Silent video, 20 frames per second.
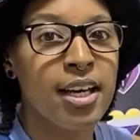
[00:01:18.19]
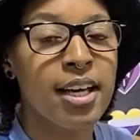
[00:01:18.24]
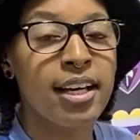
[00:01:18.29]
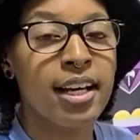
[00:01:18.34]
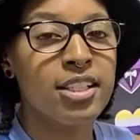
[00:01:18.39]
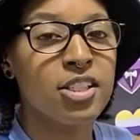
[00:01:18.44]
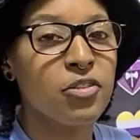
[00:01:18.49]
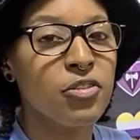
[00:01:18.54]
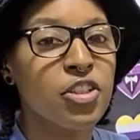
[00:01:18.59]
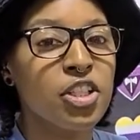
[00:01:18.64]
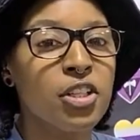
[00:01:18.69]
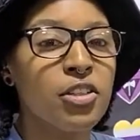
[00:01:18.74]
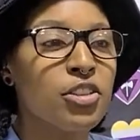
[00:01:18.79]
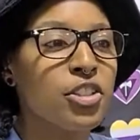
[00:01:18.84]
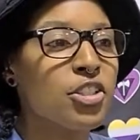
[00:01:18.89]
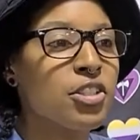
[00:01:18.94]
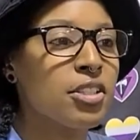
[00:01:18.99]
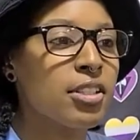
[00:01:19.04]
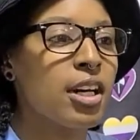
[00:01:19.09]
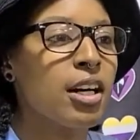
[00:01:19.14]
Because if you don't
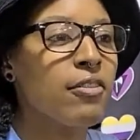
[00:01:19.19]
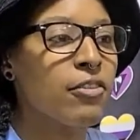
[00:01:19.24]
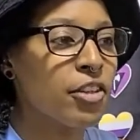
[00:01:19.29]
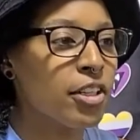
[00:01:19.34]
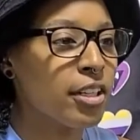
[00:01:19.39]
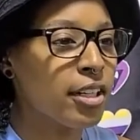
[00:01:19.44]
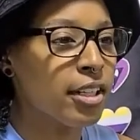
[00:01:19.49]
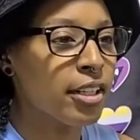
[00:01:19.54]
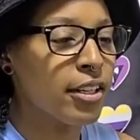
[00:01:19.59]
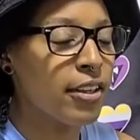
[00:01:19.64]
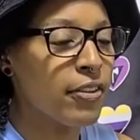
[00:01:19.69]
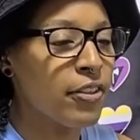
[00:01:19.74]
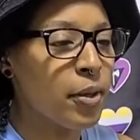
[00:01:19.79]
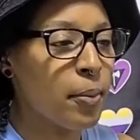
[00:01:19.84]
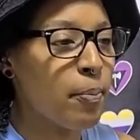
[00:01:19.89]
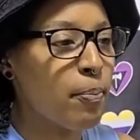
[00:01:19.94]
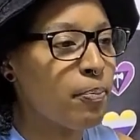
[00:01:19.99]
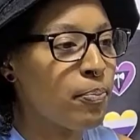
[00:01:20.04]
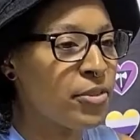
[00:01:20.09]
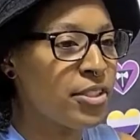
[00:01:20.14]
discover the
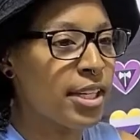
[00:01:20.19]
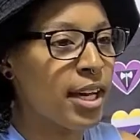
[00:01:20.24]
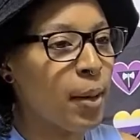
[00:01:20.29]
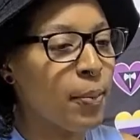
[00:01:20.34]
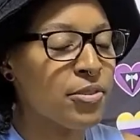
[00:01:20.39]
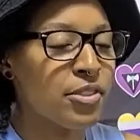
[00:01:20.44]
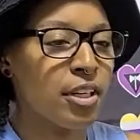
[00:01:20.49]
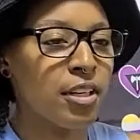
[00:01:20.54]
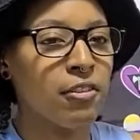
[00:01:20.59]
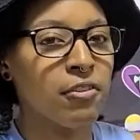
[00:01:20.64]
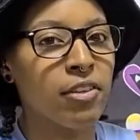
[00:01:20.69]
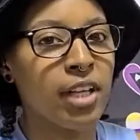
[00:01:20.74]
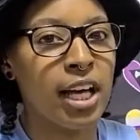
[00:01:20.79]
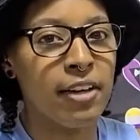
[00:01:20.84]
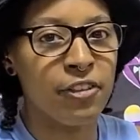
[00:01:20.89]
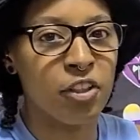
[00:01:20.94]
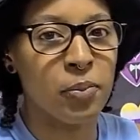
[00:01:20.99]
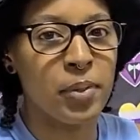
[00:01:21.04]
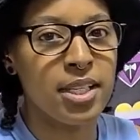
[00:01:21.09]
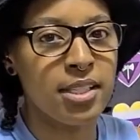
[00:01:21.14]
depth of life,
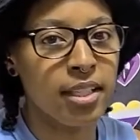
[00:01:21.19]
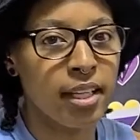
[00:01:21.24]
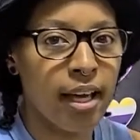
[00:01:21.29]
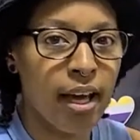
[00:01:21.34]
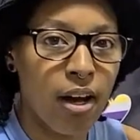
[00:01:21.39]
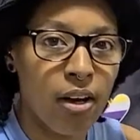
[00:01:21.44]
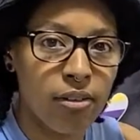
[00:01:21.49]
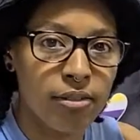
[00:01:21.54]
you're missing out.